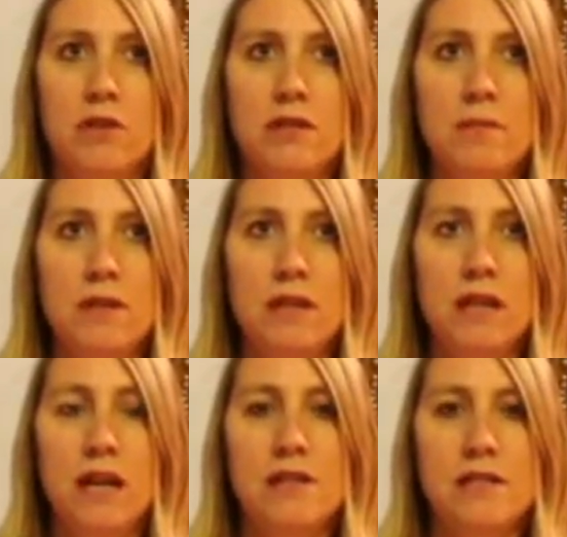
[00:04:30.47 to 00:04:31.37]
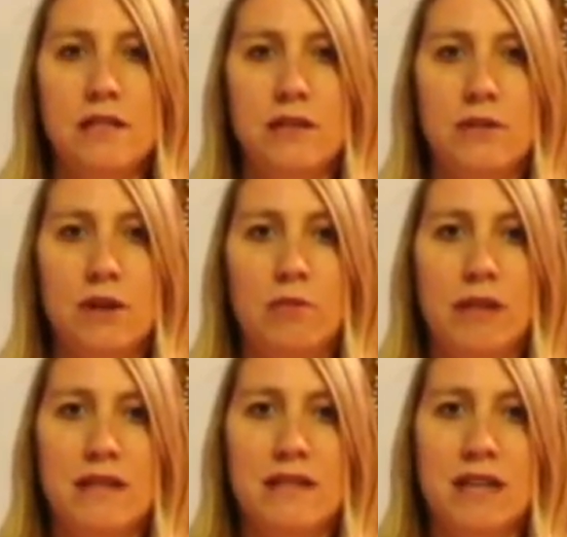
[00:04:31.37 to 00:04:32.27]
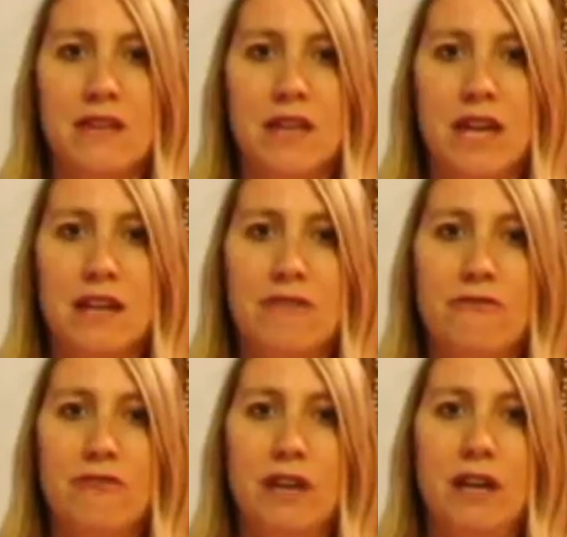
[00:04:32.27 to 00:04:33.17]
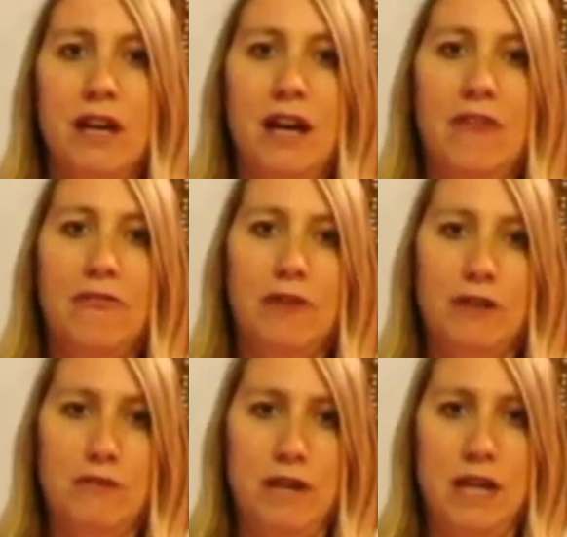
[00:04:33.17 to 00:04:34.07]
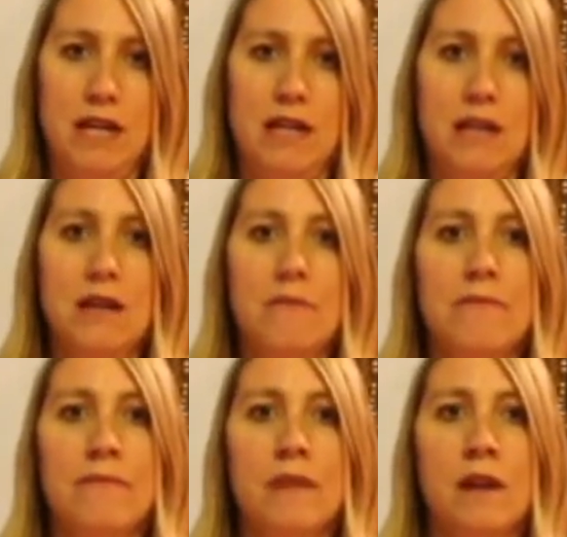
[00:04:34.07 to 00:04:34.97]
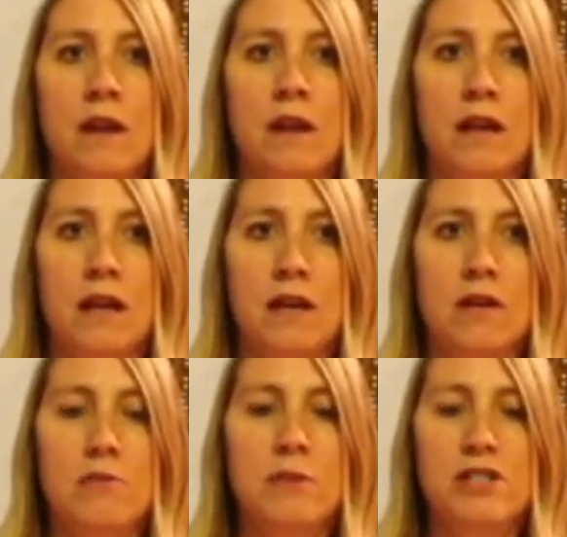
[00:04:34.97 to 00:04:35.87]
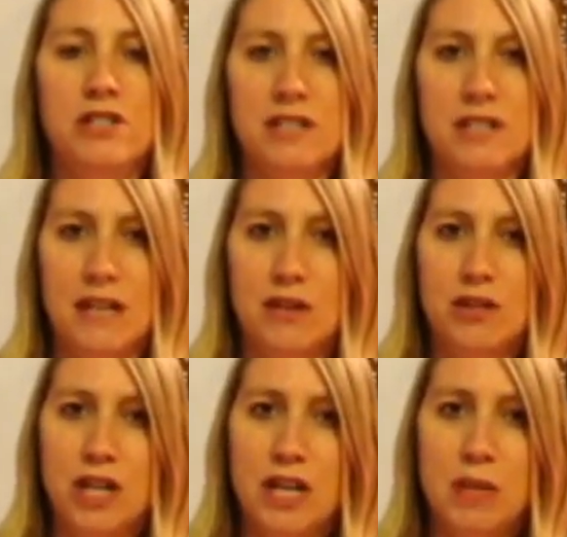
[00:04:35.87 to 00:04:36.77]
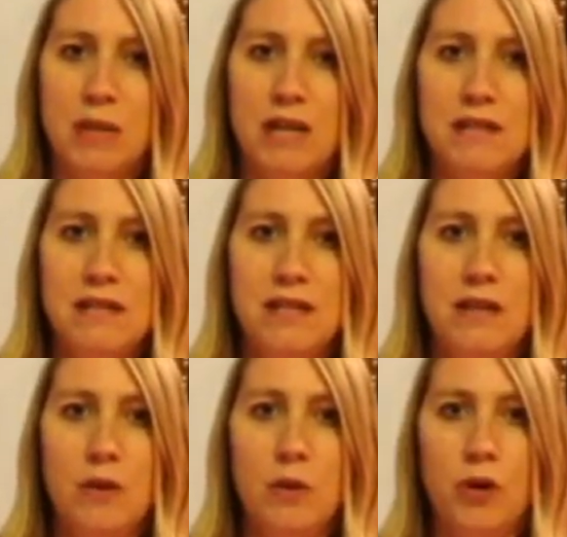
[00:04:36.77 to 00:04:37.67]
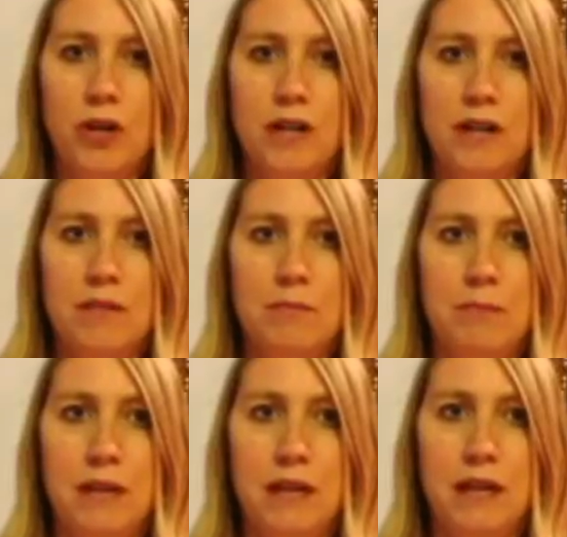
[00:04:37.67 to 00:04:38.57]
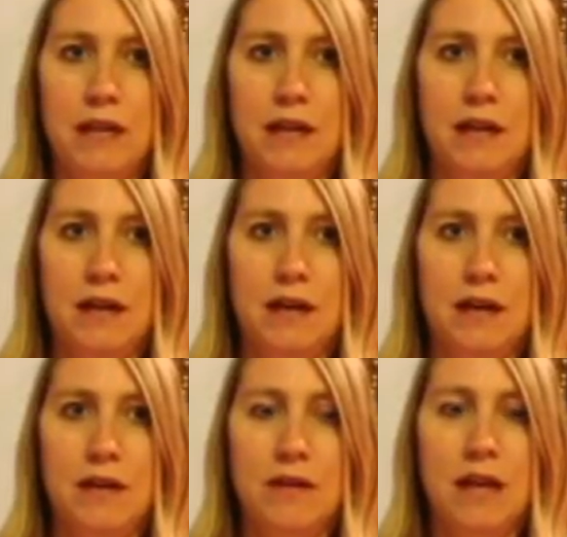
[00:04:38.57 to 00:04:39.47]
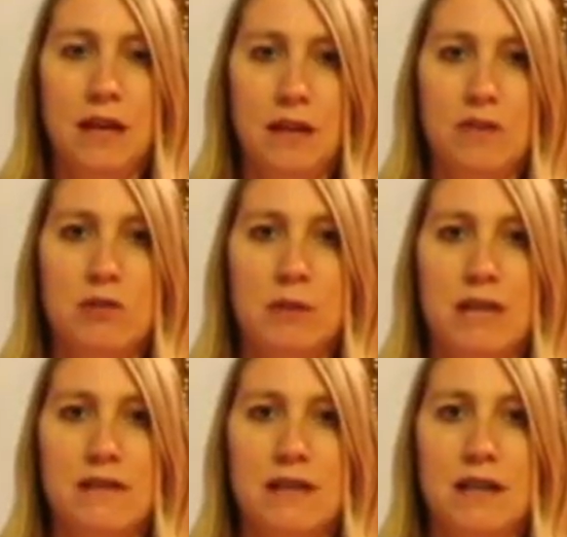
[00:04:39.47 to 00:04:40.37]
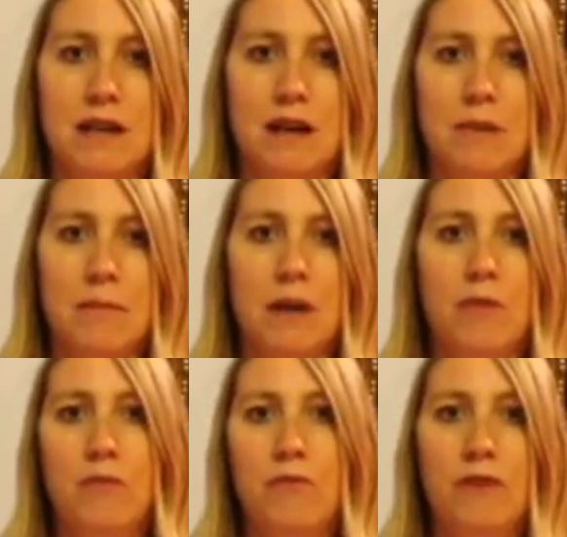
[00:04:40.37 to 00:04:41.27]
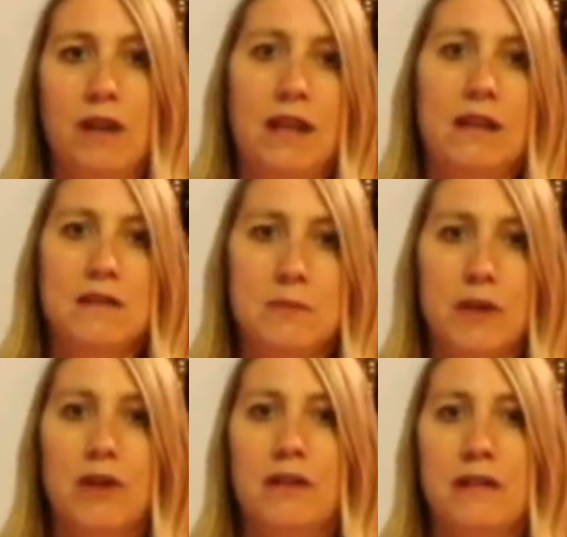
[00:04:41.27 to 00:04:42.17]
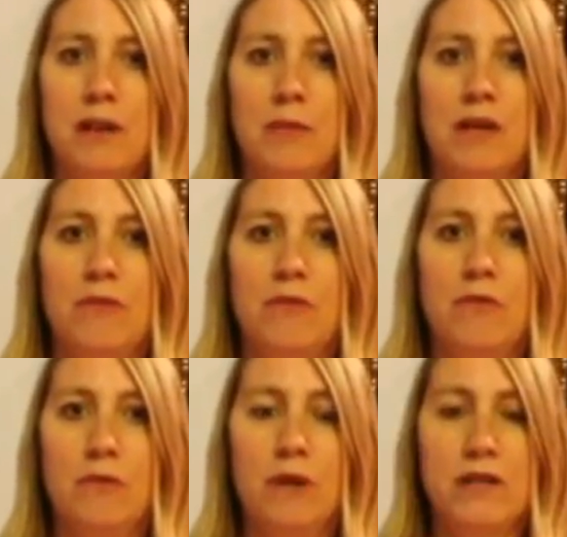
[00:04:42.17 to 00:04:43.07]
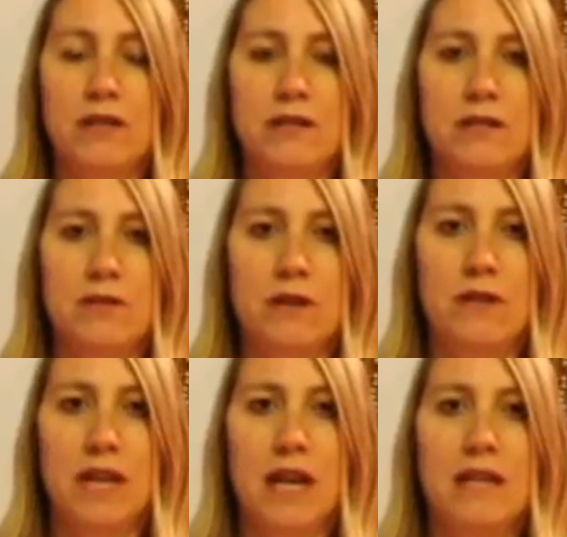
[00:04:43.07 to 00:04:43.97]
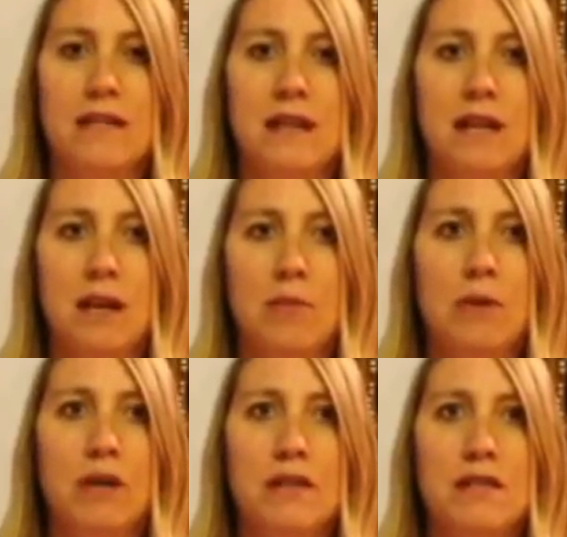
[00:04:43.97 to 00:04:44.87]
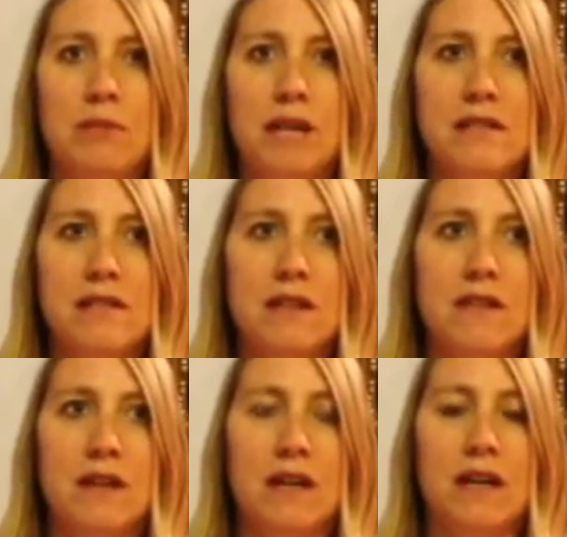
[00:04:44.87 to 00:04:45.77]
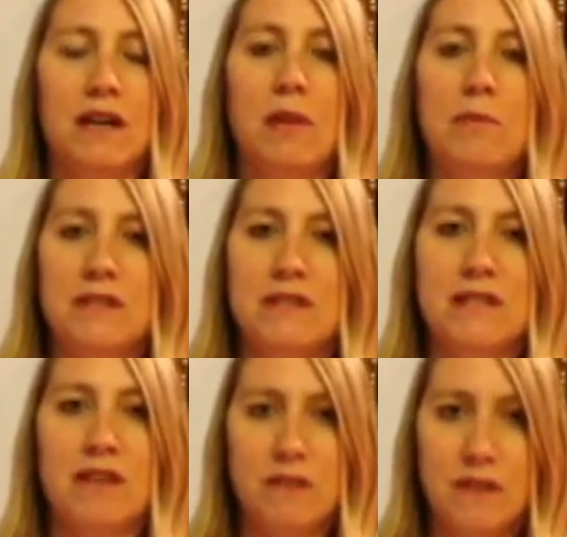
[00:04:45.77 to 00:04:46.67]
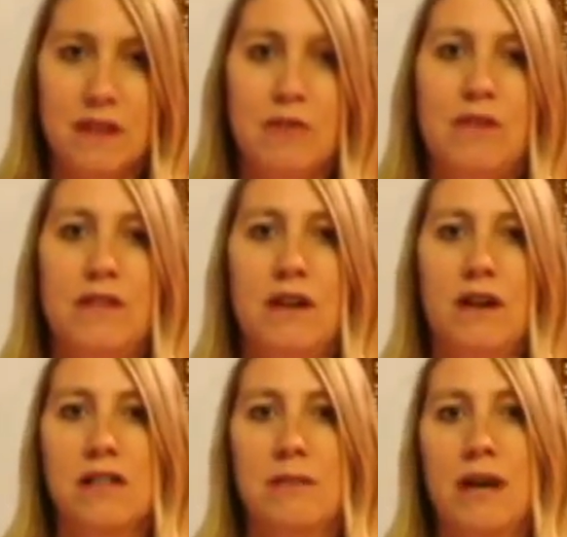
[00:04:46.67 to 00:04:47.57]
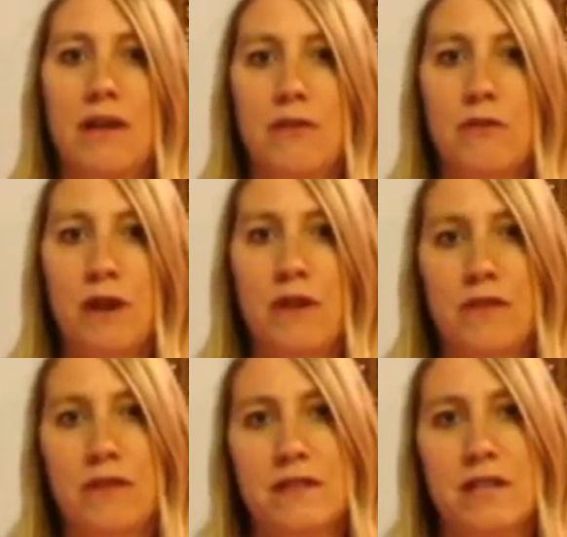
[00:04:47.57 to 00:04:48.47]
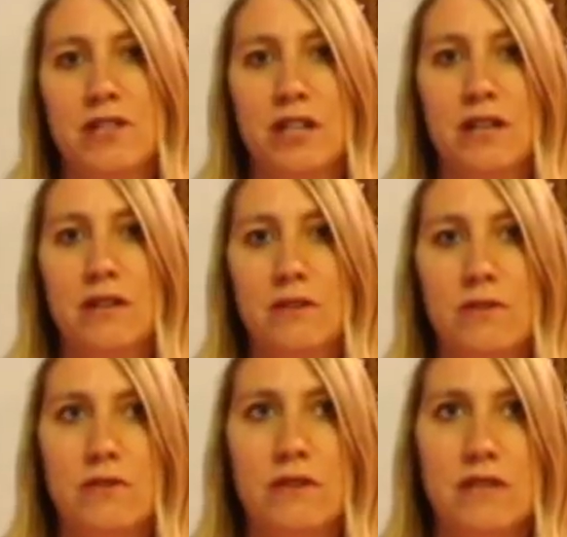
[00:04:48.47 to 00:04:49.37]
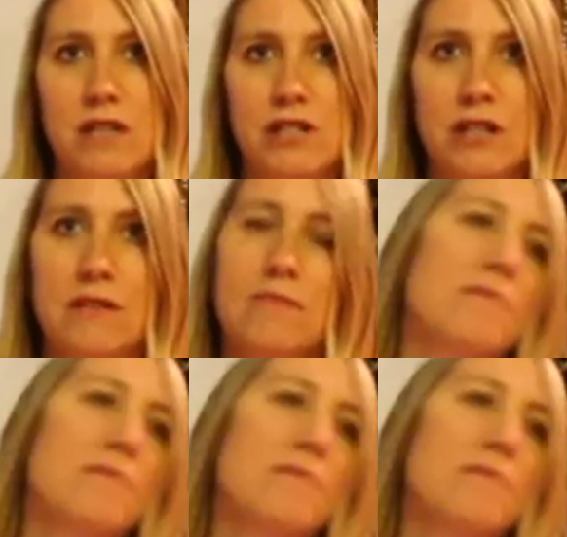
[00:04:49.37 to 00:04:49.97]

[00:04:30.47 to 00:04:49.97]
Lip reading: Typically I do a blessing at the end of every reading, and it could be just an energetic blessing, or it could be a light language blessing. I let Spirit tell me what to do at the end, but it's a blessing that encompasses everything that we talked about throughout the session, or through the session.